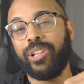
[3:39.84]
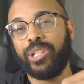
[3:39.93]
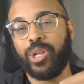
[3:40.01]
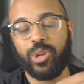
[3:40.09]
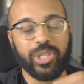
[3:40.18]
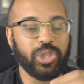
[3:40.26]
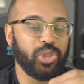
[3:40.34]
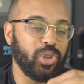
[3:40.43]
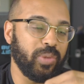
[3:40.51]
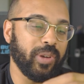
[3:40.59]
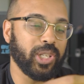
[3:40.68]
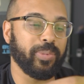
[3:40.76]
really notice it
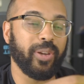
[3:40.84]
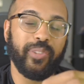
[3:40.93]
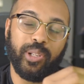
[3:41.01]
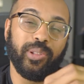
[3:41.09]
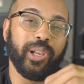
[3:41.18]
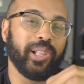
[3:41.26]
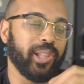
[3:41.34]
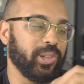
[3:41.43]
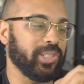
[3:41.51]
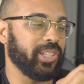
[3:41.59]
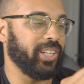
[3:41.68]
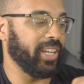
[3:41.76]
too much, but if you do look
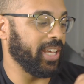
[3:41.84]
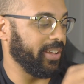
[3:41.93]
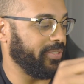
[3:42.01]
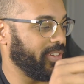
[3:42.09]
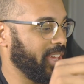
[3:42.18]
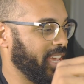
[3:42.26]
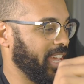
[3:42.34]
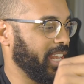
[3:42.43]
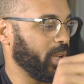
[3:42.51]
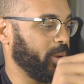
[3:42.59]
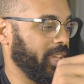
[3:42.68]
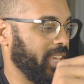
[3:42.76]
closely enough,
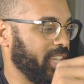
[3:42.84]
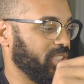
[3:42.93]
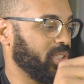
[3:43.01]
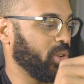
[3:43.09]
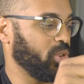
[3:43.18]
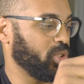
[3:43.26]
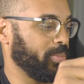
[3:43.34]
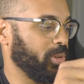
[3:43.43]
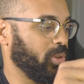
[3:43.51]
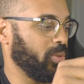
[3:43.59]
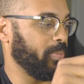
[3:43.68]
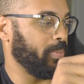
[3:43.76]
you know, it is noticeable.